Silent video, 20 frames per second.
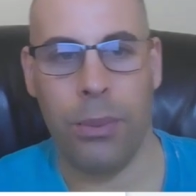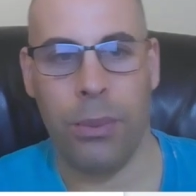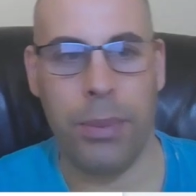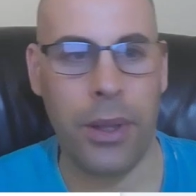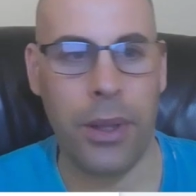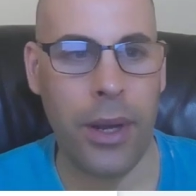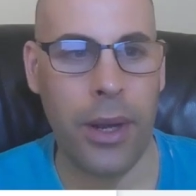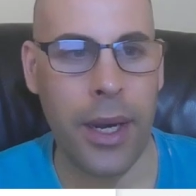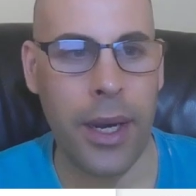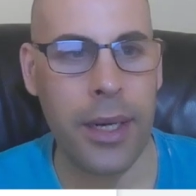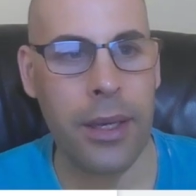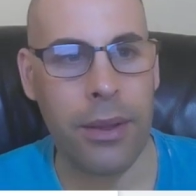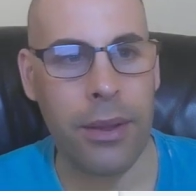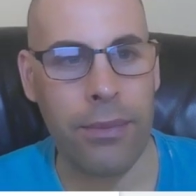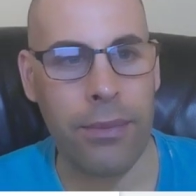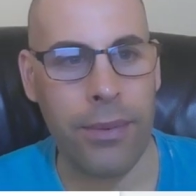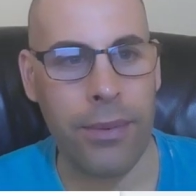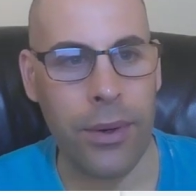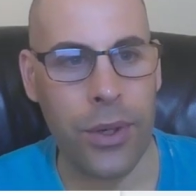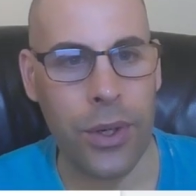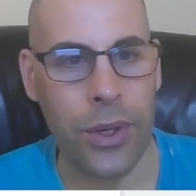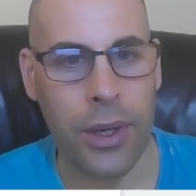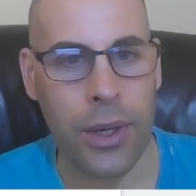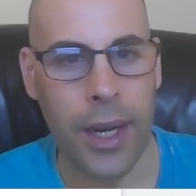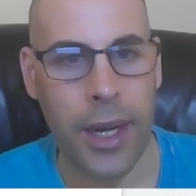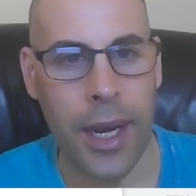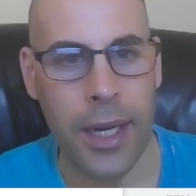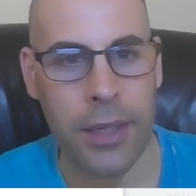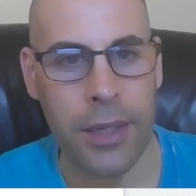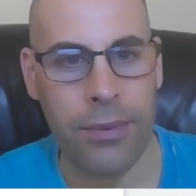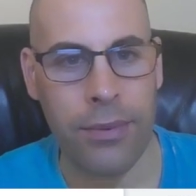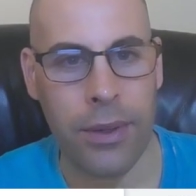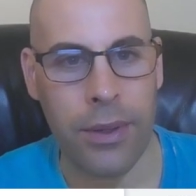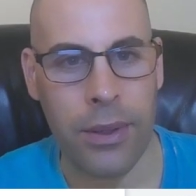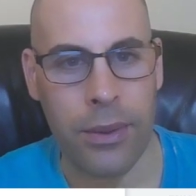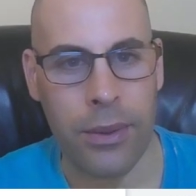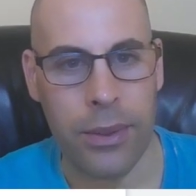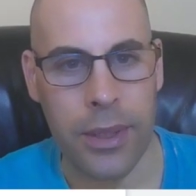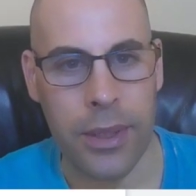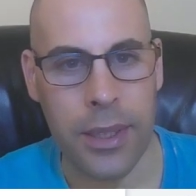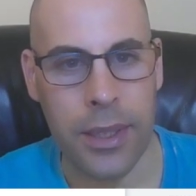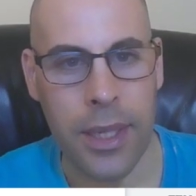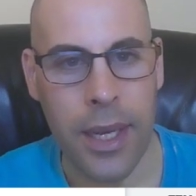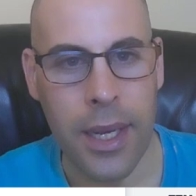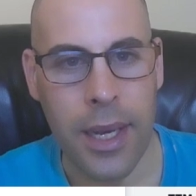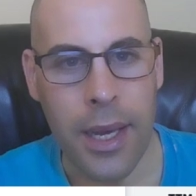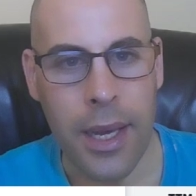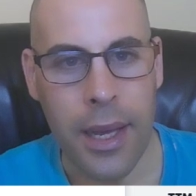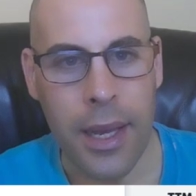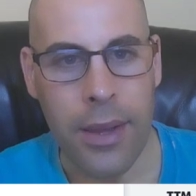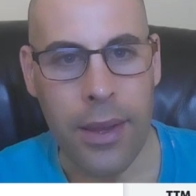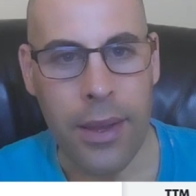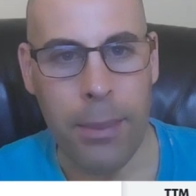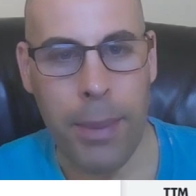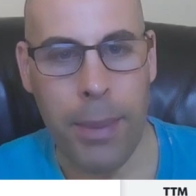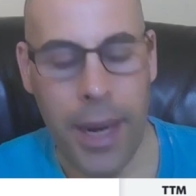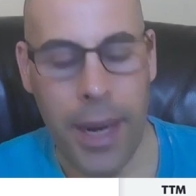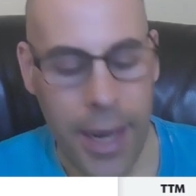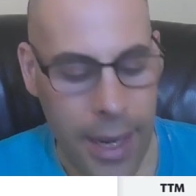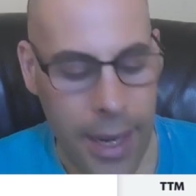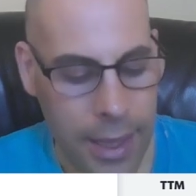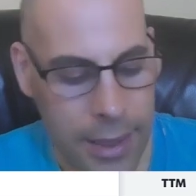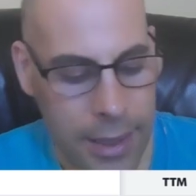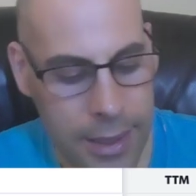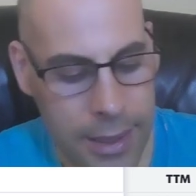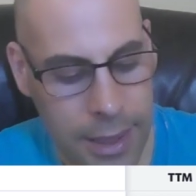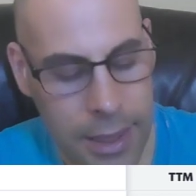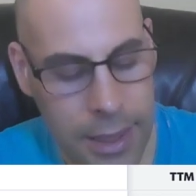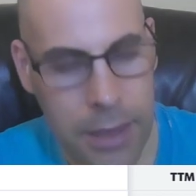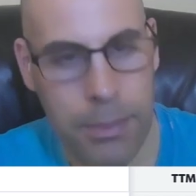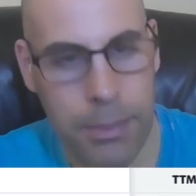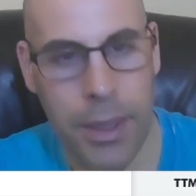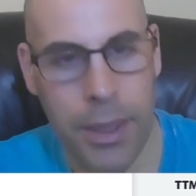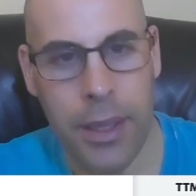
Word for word: to apply to the future cash flows. They pay 86